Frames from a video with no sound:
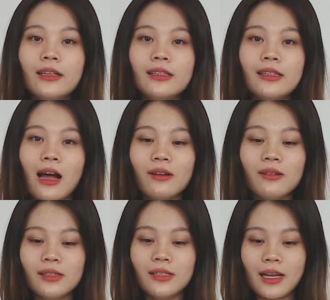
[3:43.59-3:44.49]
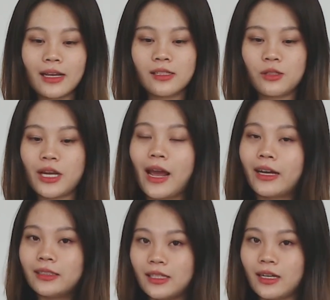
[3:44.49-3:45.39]
Now let's
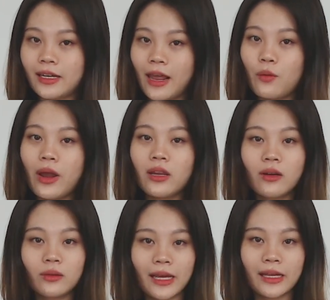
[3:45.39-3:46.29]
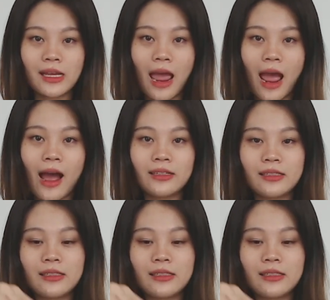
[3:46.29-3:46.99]
check the gateway unit and